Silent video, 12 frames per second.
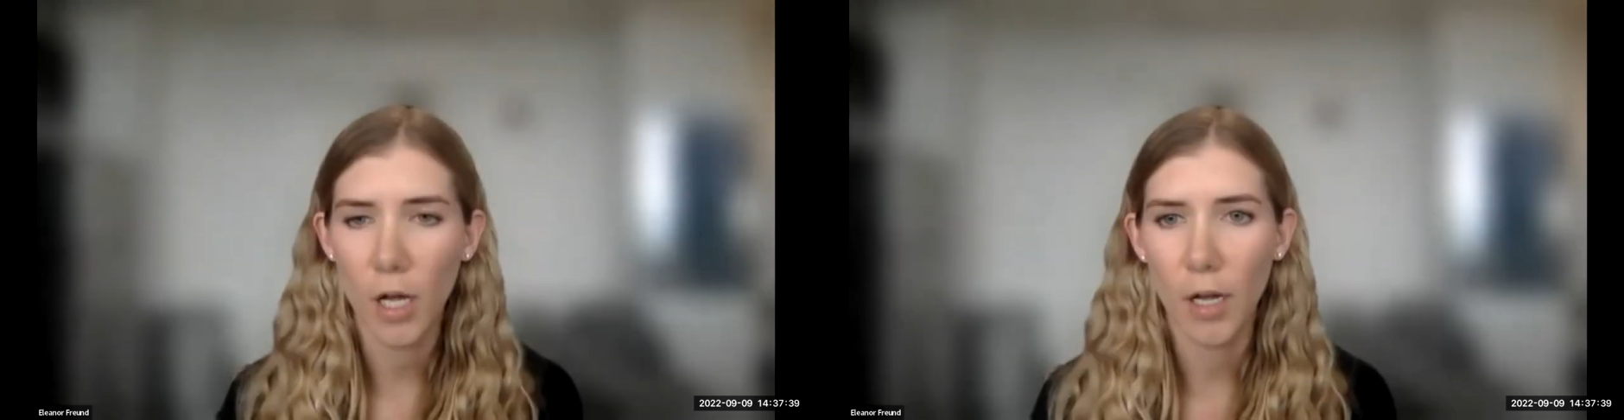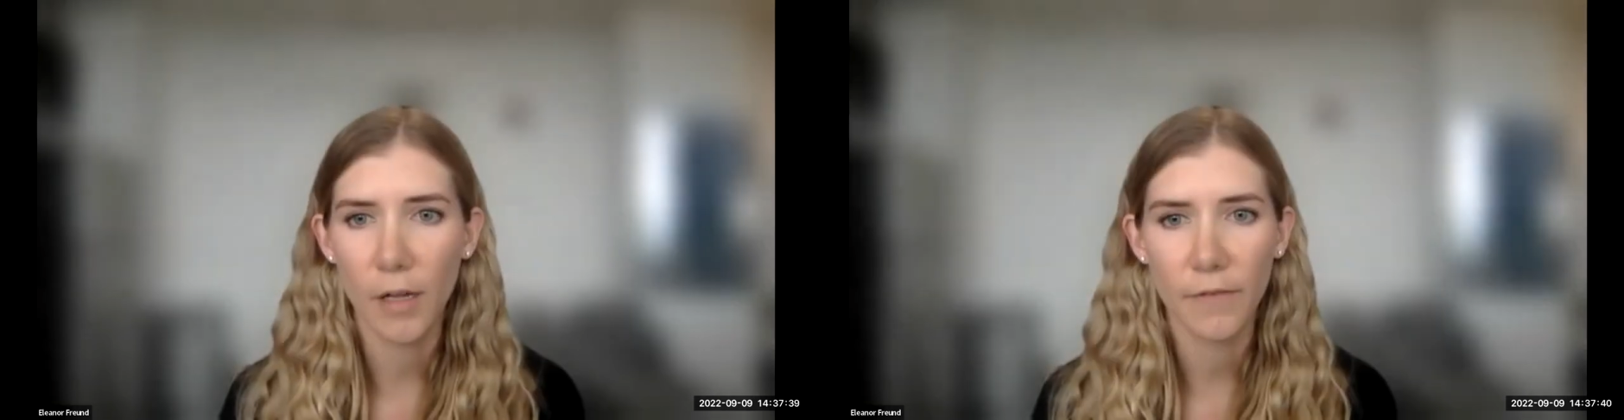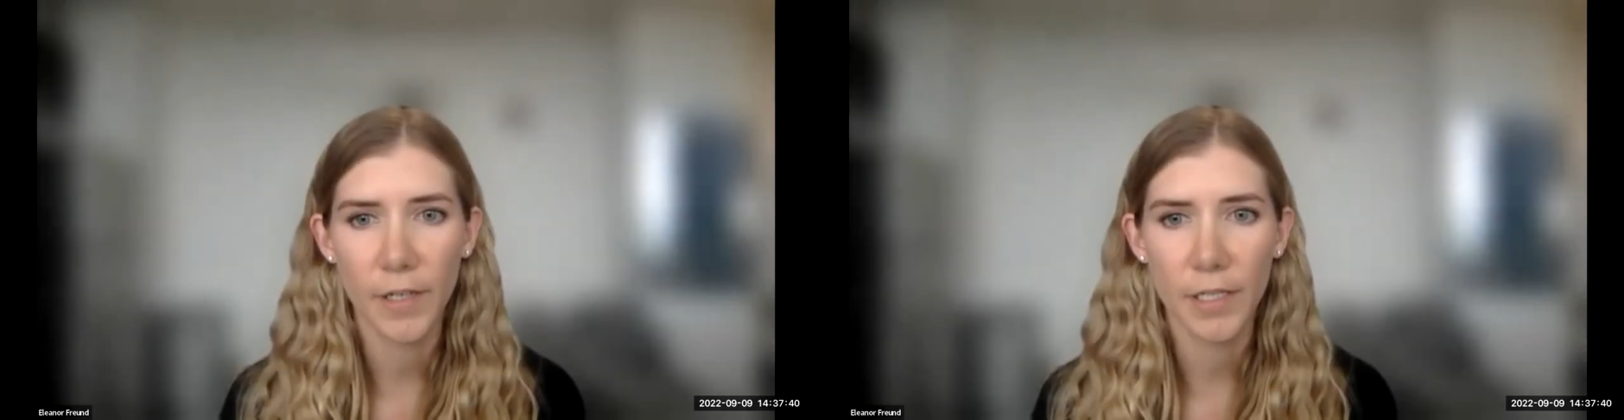
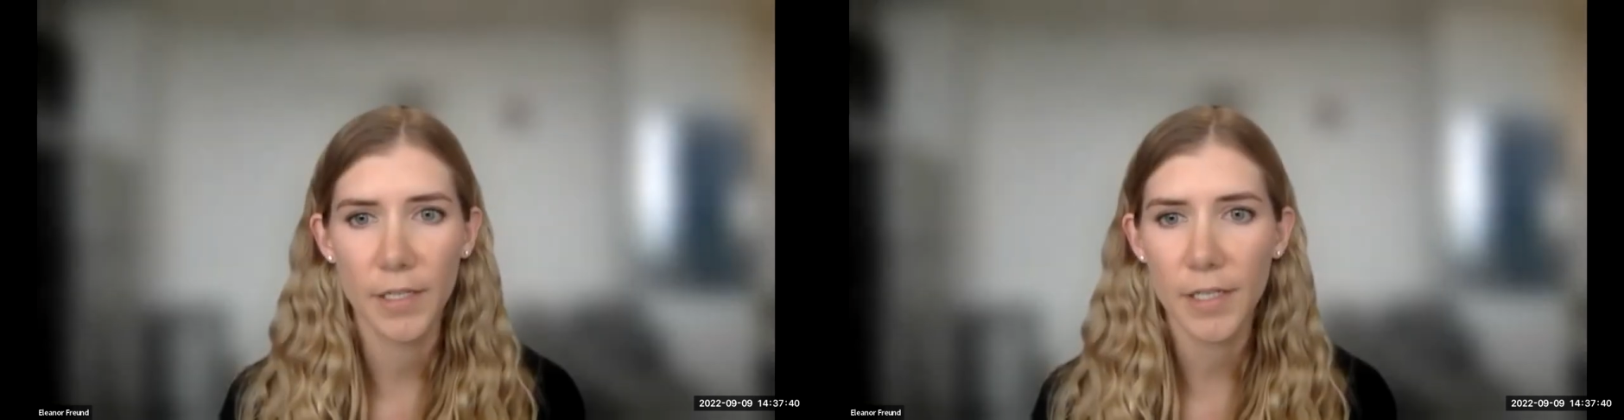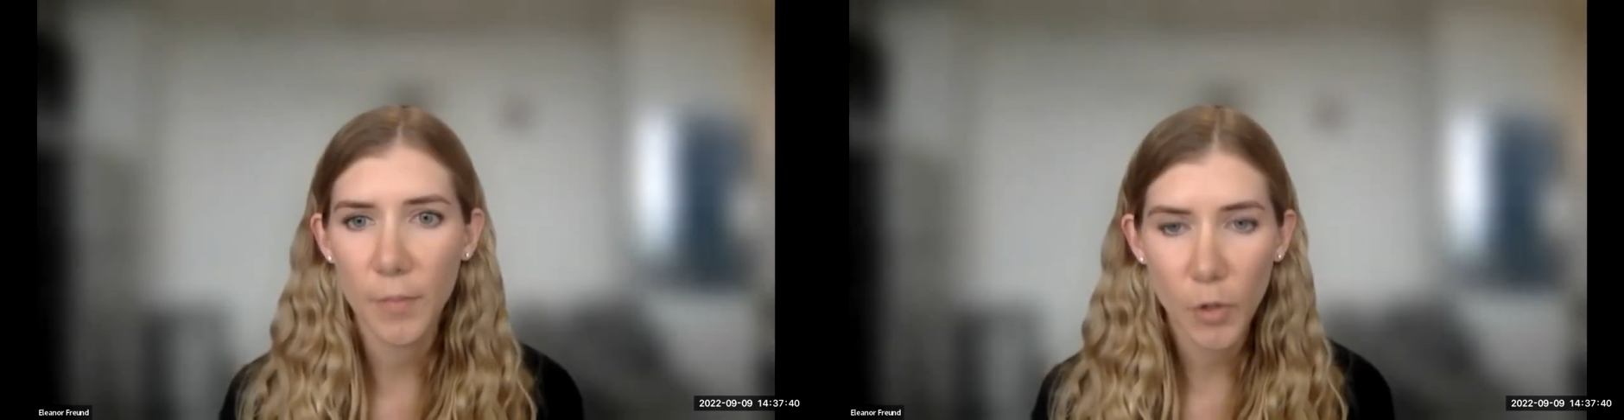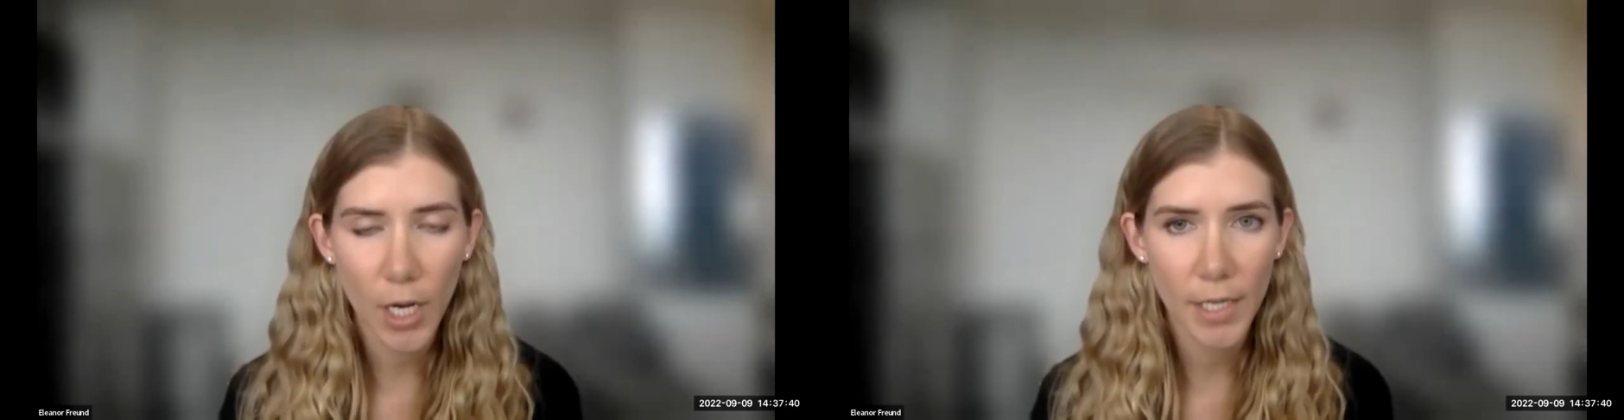often
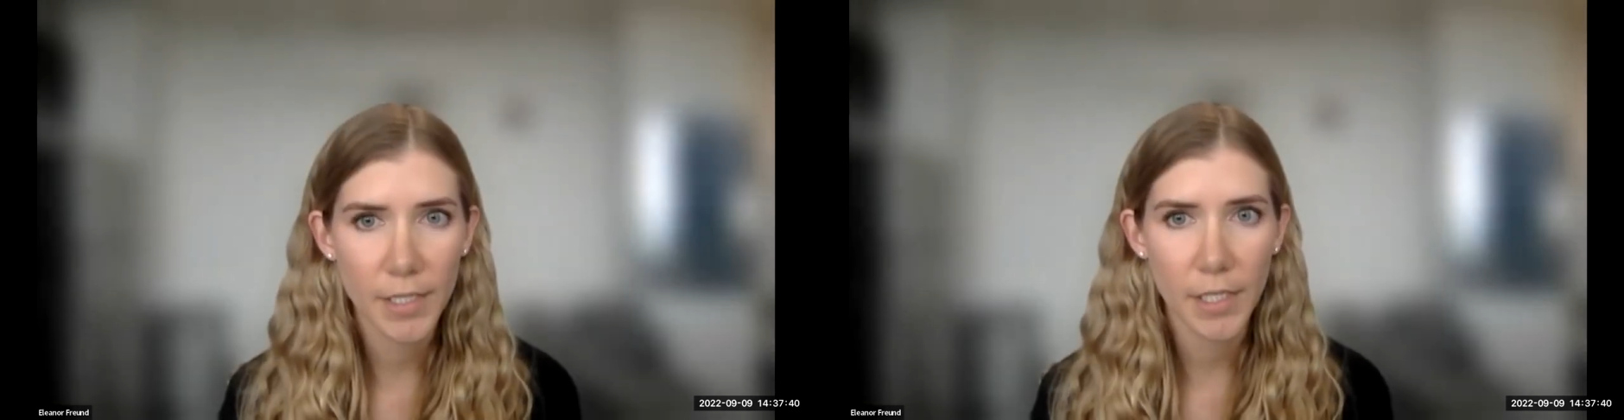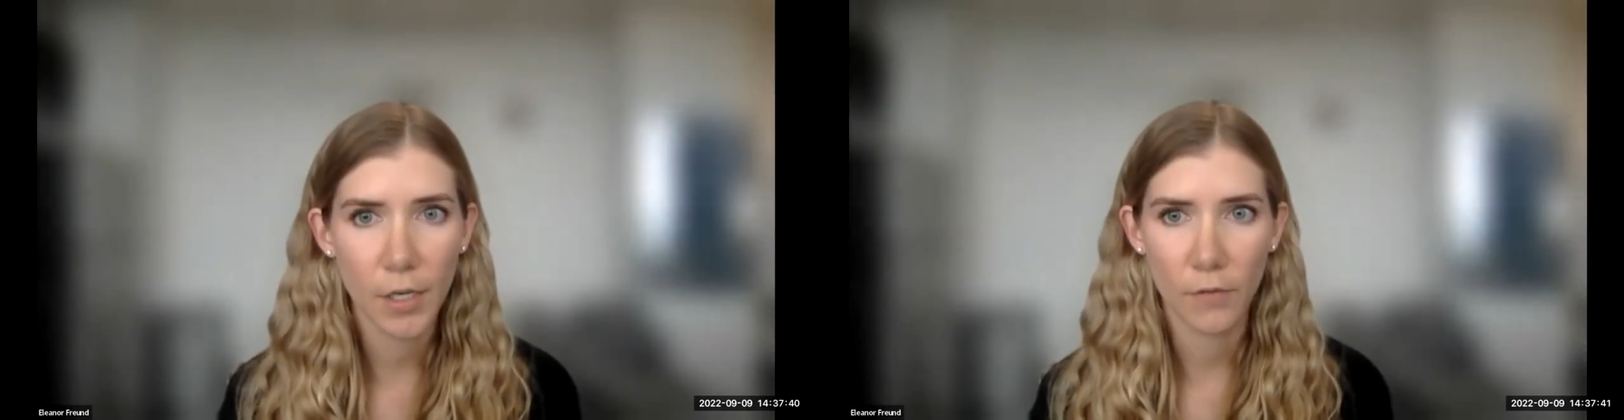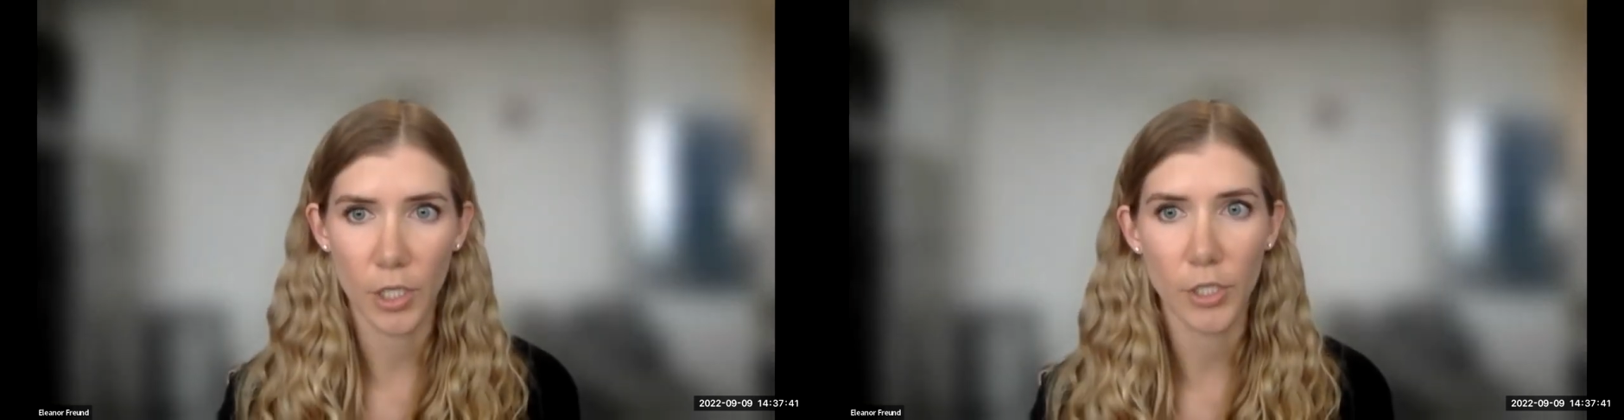summarize
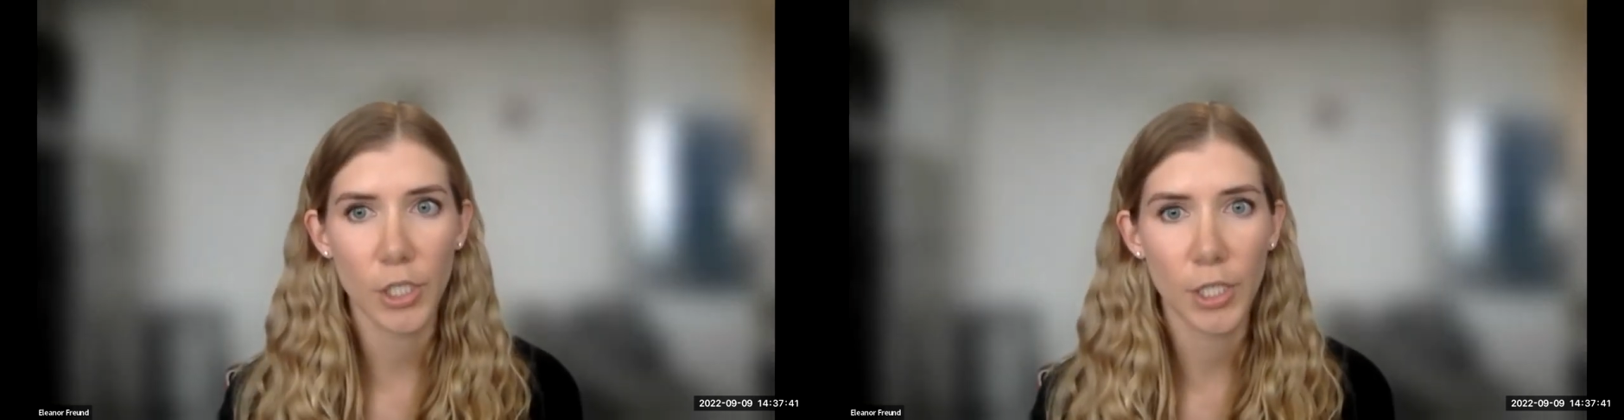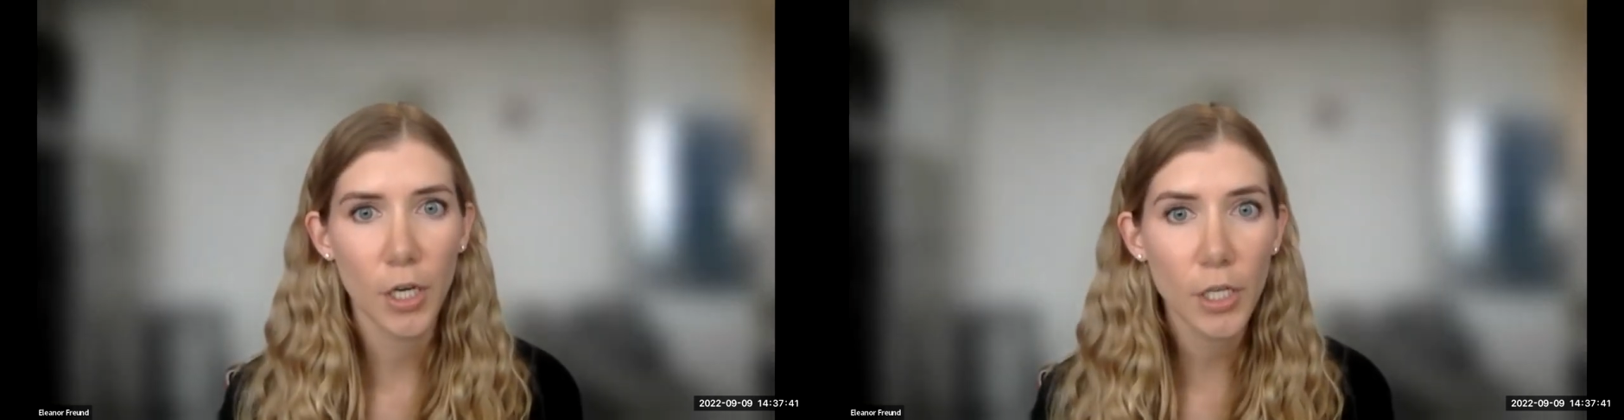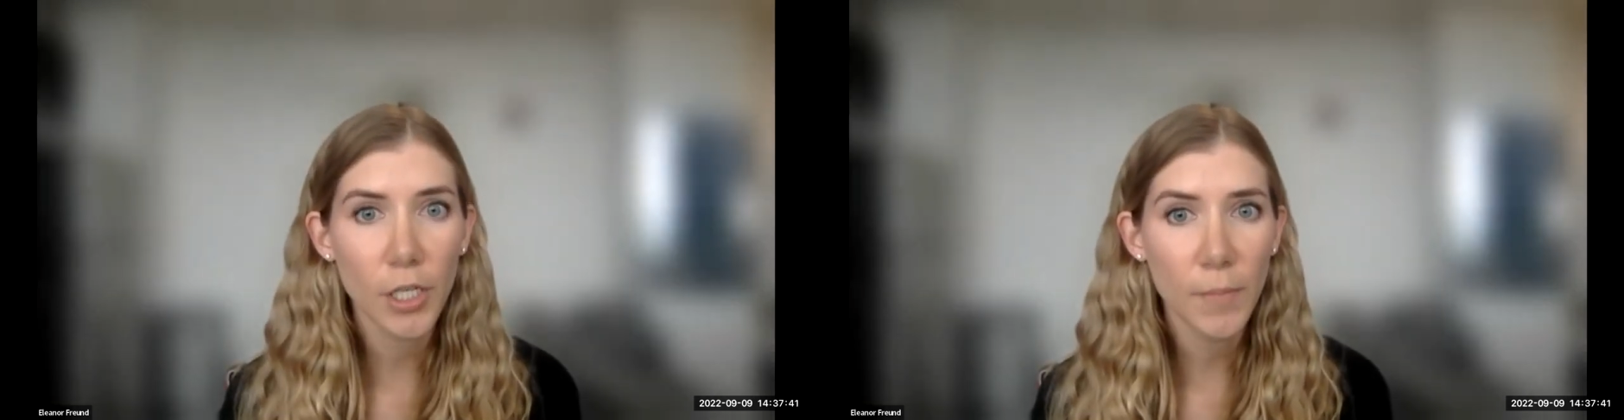the overarching
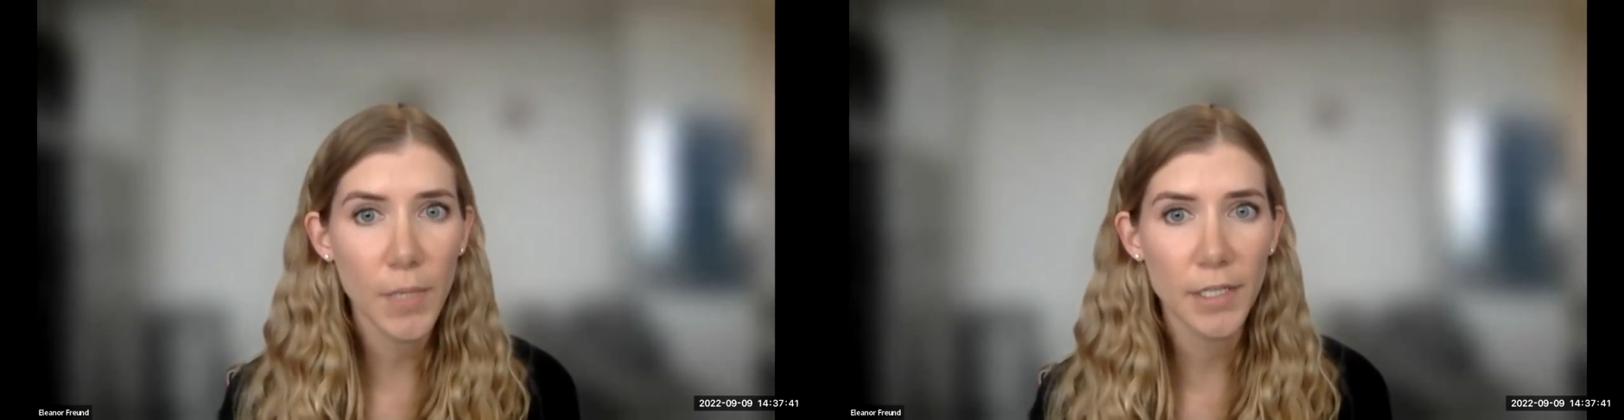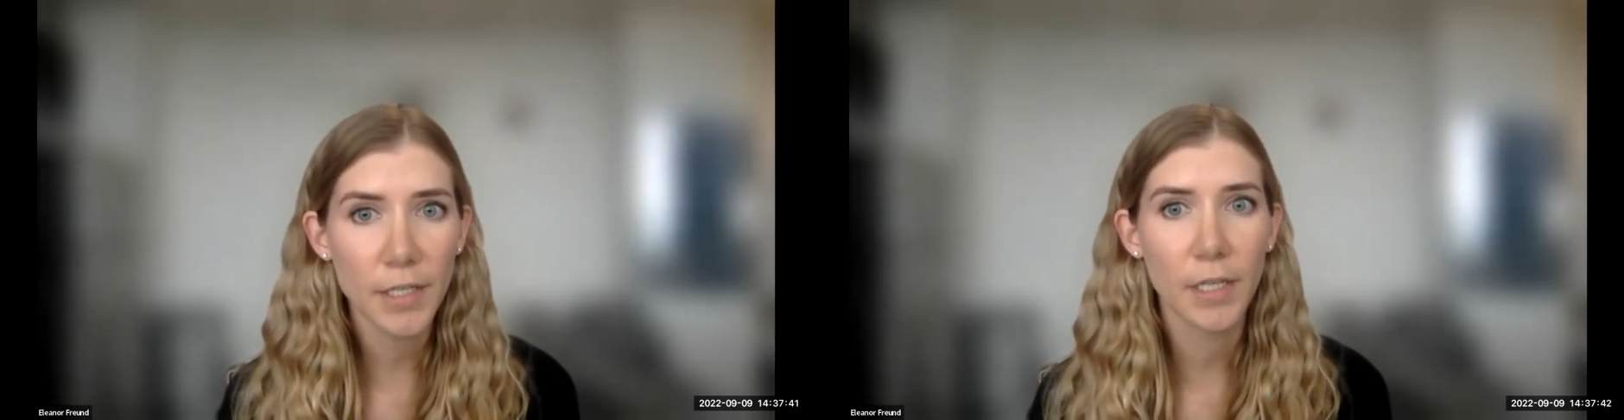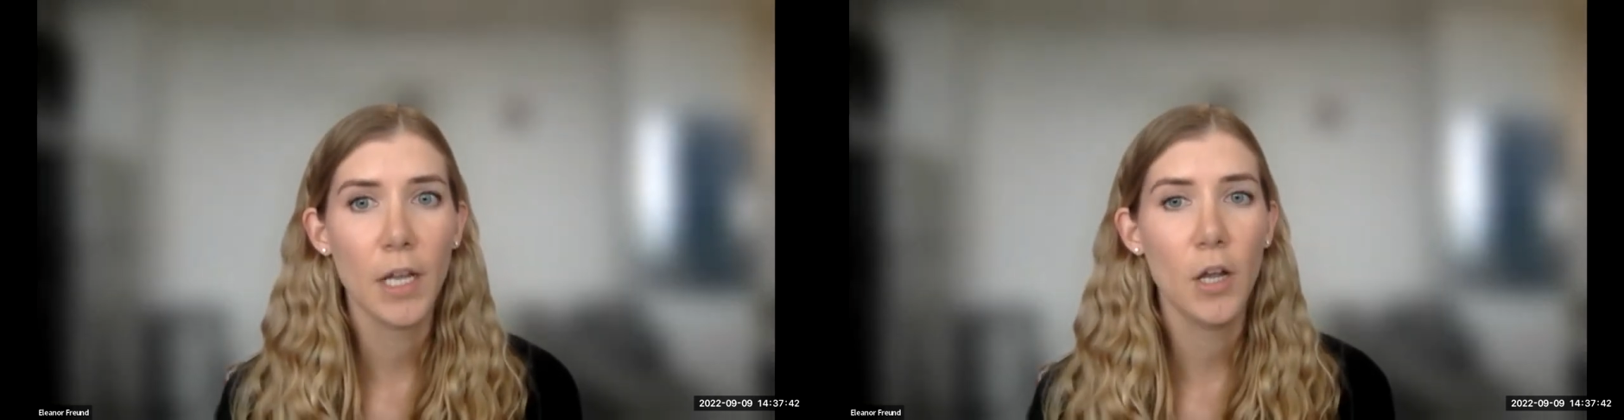argument,